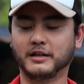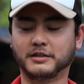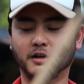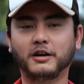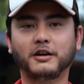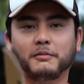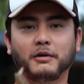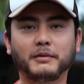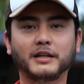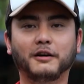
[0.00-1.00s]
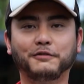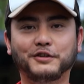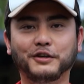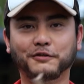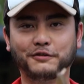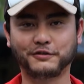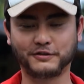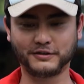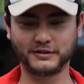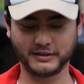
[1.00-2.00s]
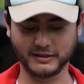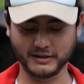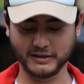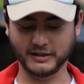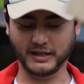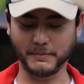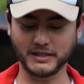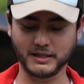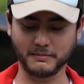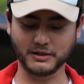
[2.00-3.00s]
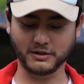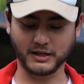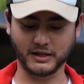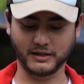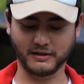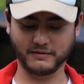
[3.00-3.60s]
So moment of truth. Dapat si masukkan.